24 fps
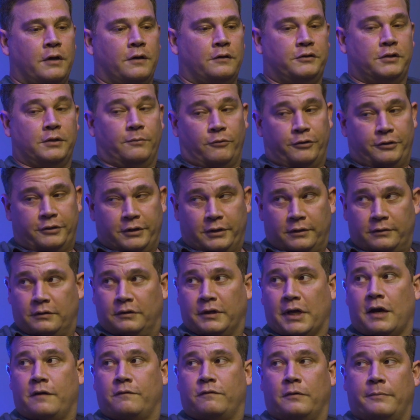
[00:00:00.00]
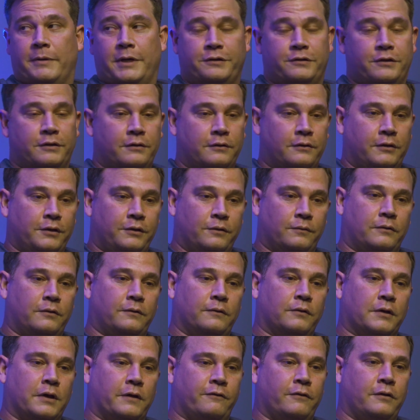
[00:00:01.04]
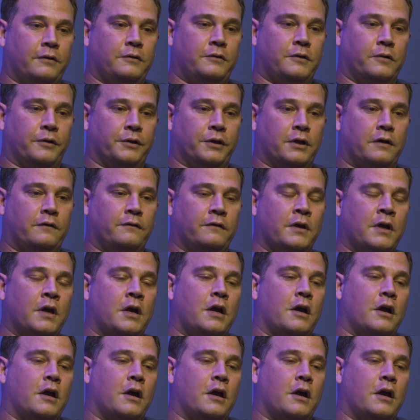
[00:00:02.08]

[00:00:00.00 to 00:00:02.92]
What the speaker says: Similar to CloudFormation that you know and love.